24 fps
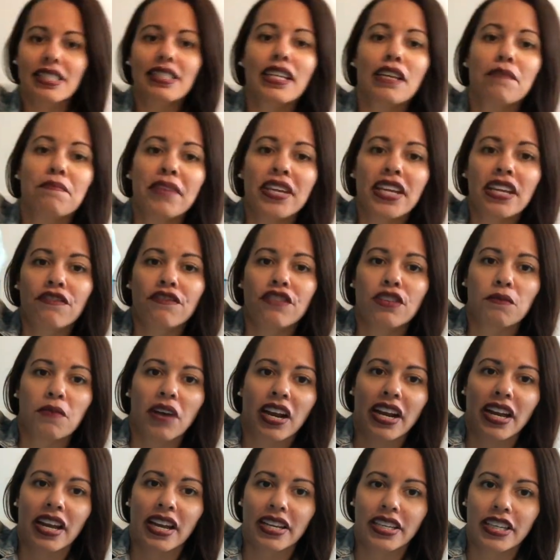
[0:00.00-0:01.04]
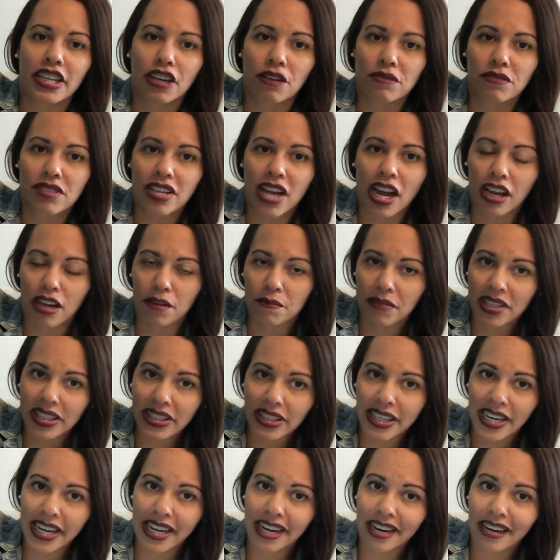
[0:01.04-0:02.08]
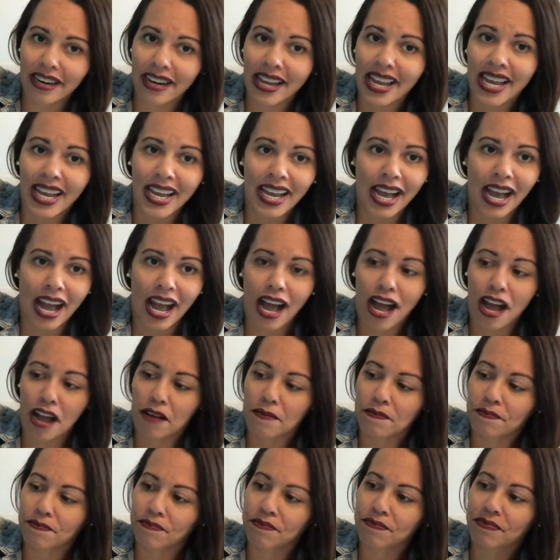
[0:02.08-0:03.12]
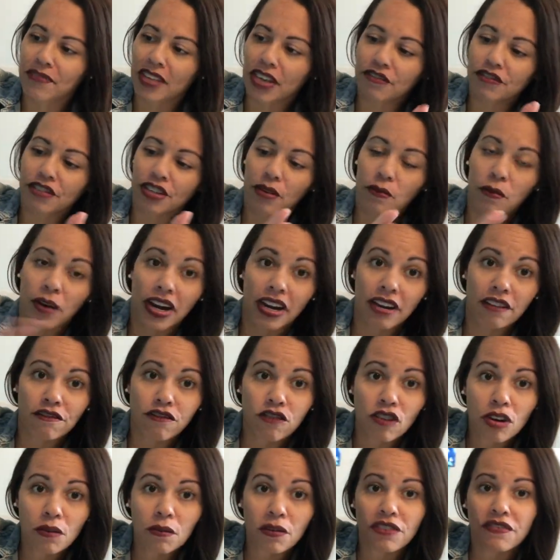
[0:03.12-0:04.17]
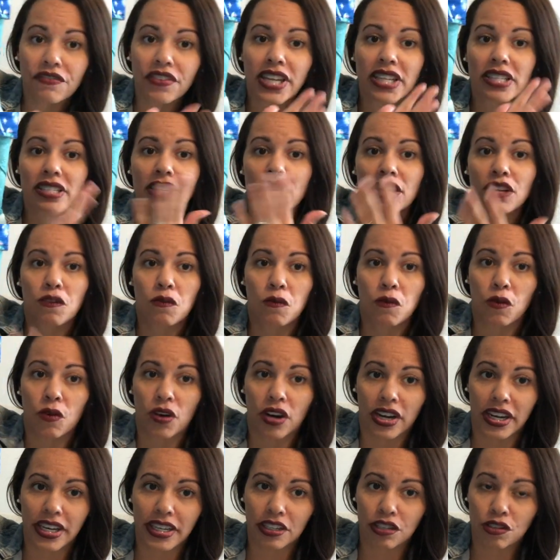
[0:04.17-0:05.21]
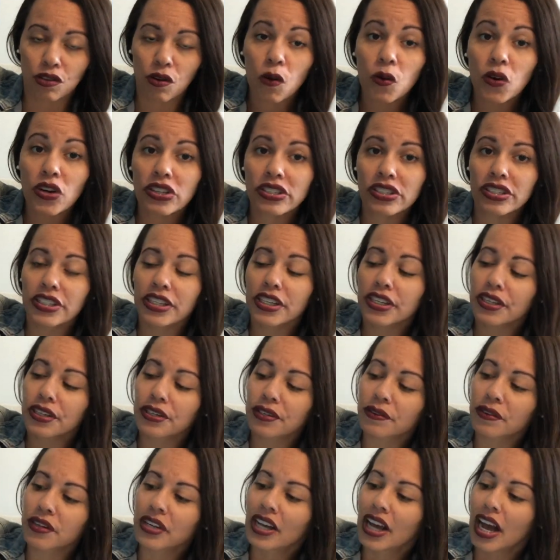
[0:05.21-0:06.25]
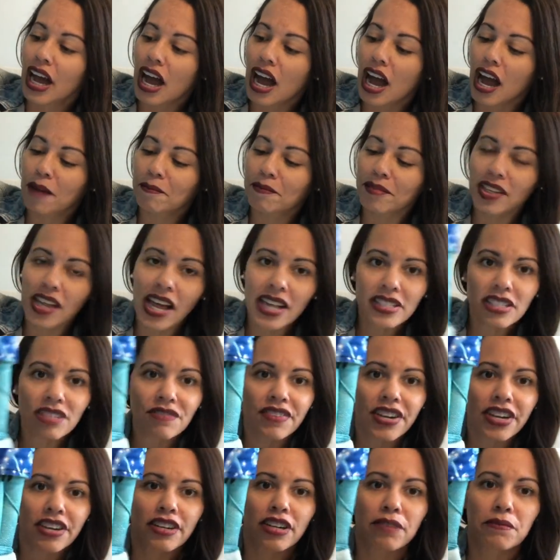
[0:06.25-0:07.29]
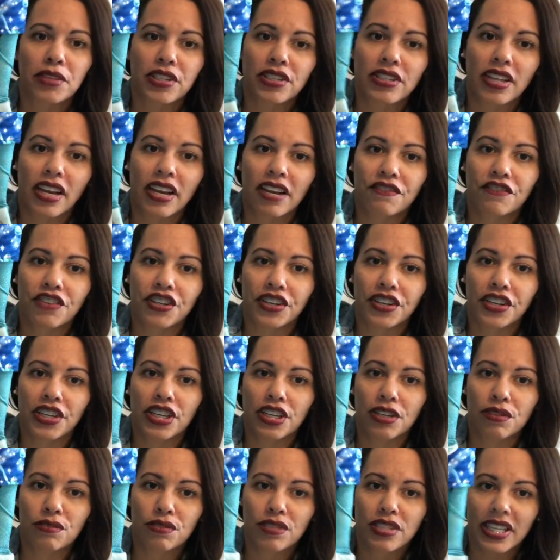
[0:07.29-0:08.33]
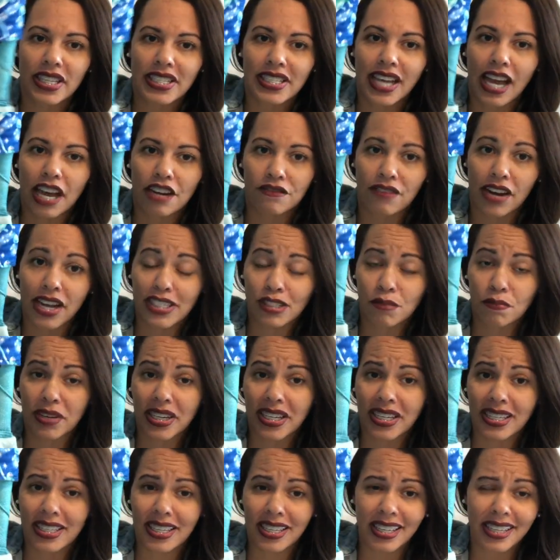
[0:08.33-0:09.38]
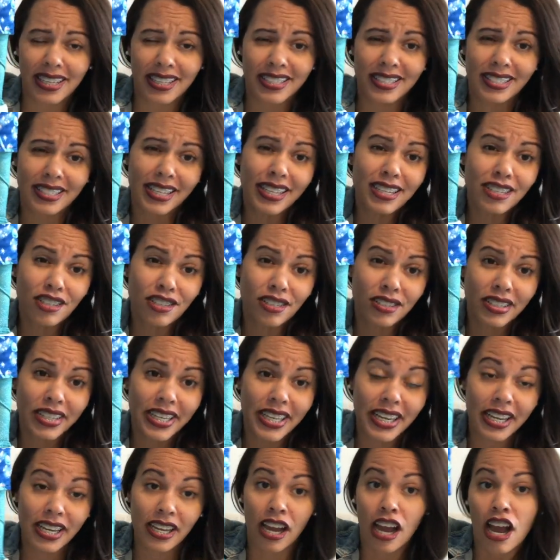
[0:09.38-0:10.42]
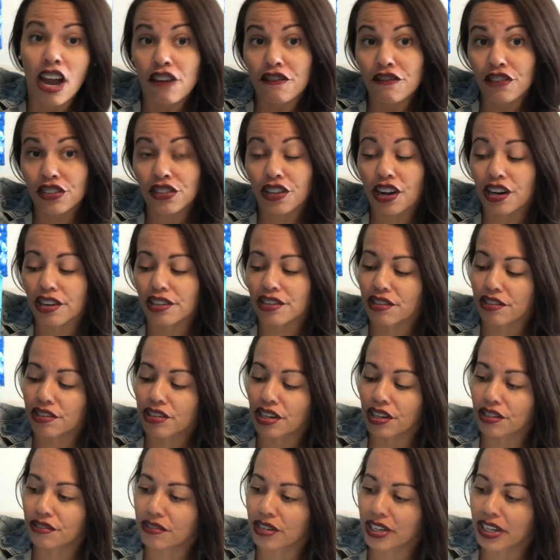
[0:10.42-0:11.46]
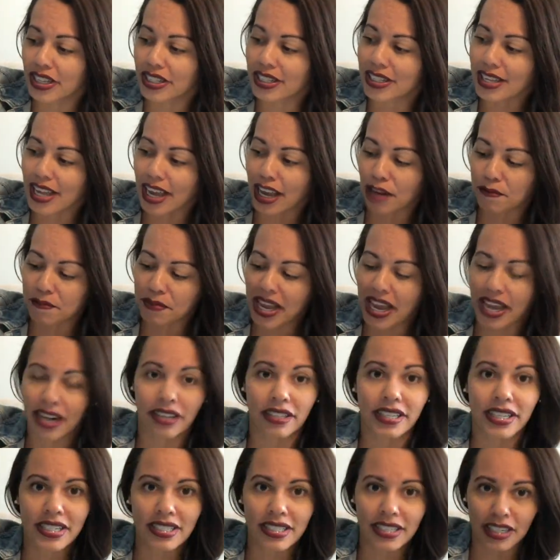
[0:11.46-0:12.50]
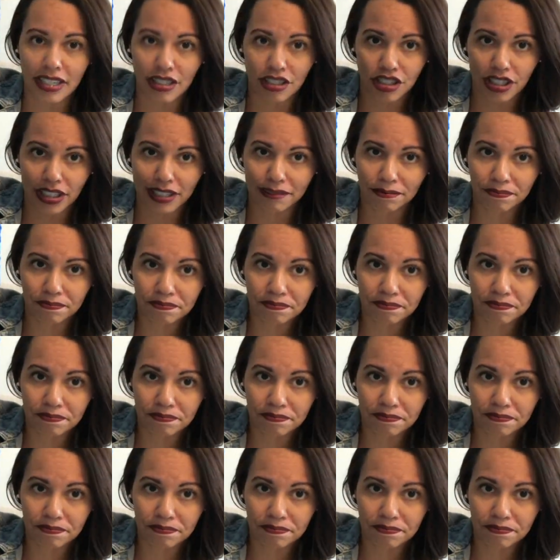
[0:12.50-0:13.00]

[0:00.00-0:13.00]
sleeping, if you wanna, you know, tuck them in there, if you're wearing forward facing or in towards you, lots of variables on if you're gonna use this headrest, but essentially for larger children, it's like a panel extension.